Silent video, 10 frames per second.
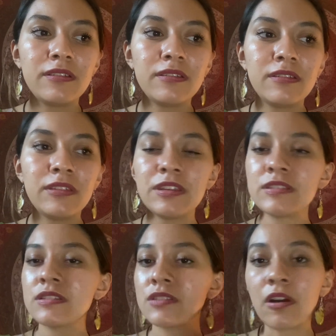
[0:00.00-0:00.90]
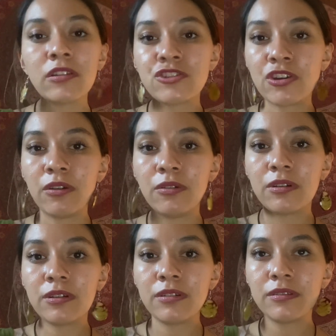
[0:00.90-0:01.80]
this is all a
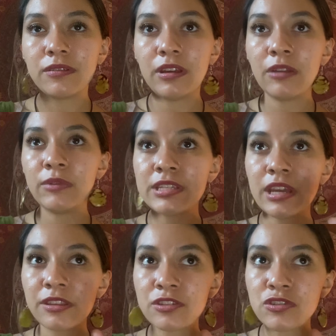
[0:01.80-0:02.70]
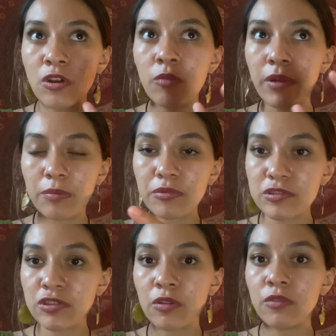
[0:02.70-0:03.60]
joke, and we take the soap opera
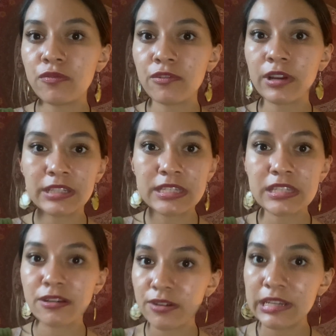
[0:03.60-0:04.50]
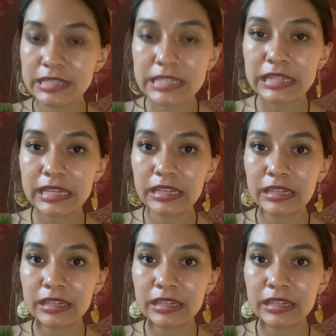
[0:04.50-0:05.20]
so freaking seriously.